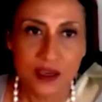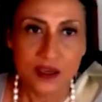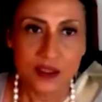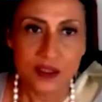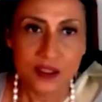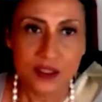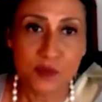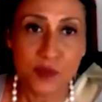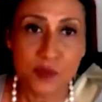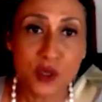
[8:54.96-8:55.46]

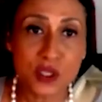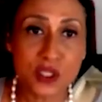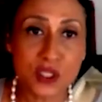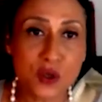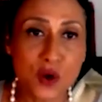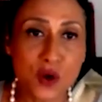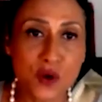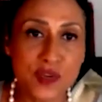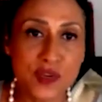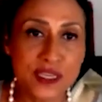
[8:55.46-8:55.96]
So
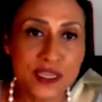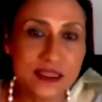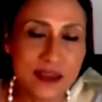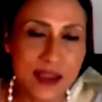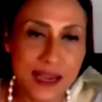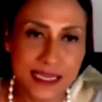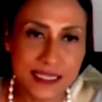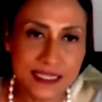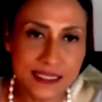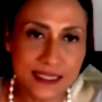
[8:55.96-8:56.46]

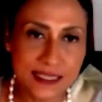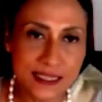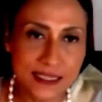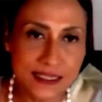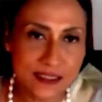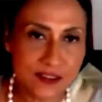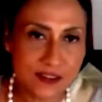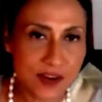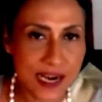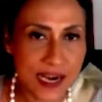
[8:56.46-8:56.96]

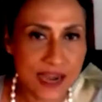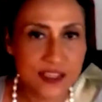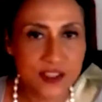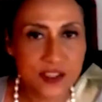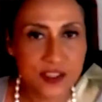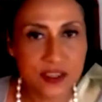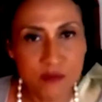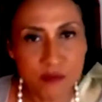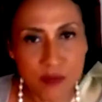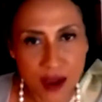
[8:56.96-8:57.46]
post-COVID-19, the
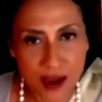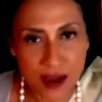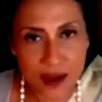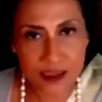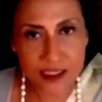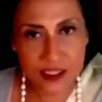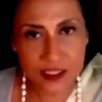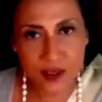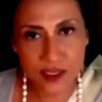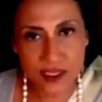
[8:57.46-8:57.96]
traditional
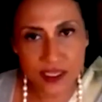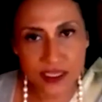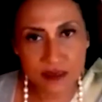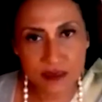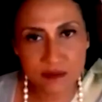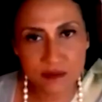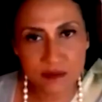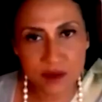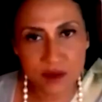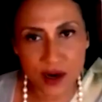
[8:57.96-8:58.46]
mass
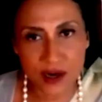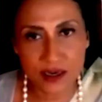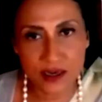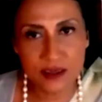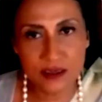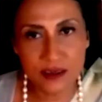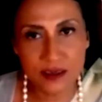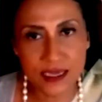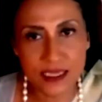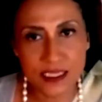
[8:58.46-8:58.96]
tourism
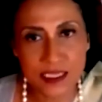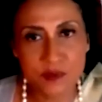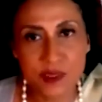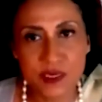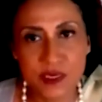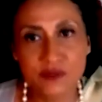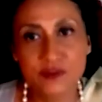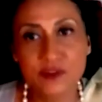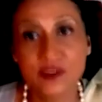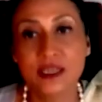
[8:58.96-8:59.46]
model has
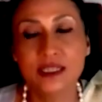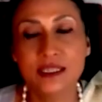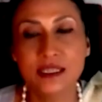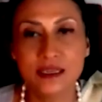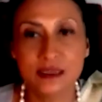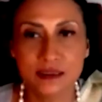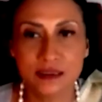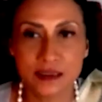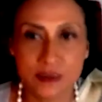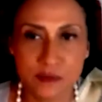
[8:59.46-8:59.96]
been
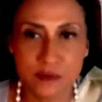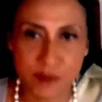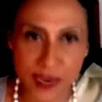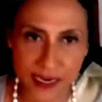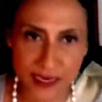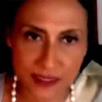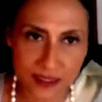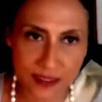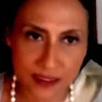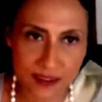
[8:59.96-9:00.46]
further
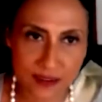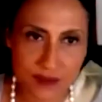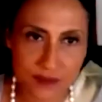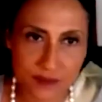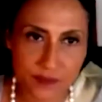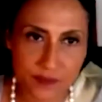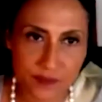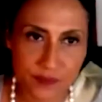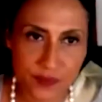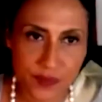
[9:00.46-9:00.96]
impacted.
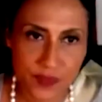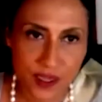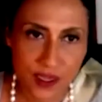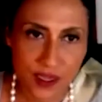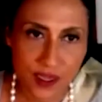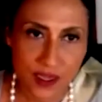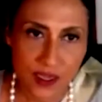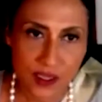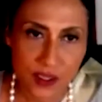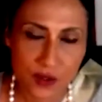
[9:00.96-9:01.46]

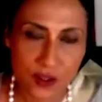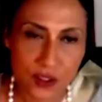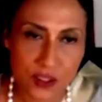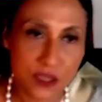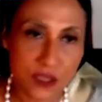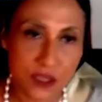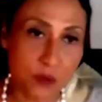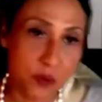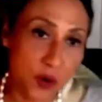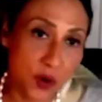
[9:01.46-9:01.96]
You know,
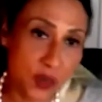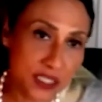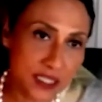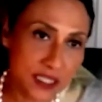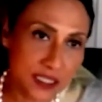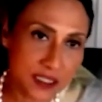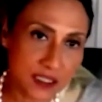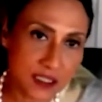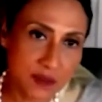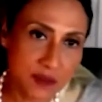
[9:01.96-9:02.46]
supporting the